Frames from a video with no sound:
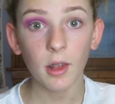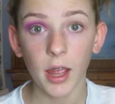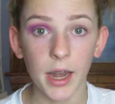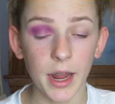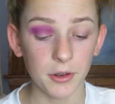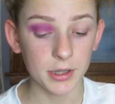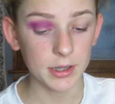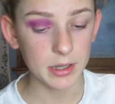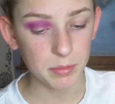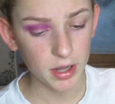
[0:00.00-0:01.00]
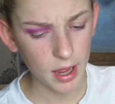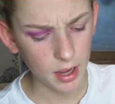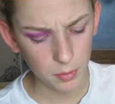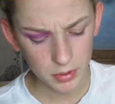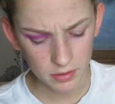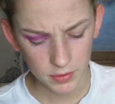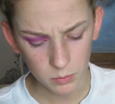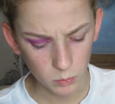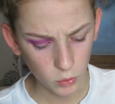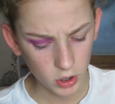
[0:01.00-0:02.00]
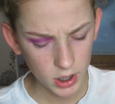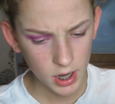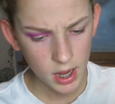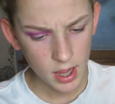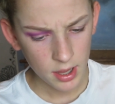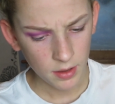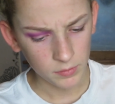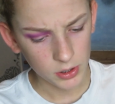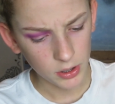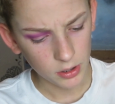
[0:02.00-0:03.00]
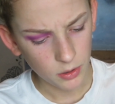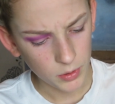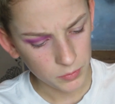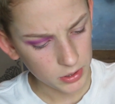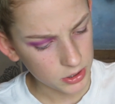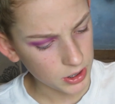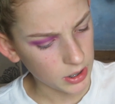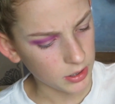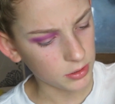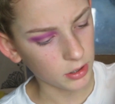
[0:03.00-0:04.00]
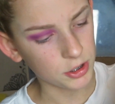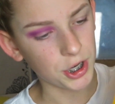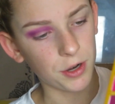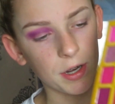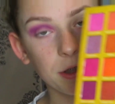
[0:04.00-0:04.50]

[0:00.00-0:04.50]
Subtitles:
And now to deepen that up even more, I'm gonna go in with the shade Dark Cherry.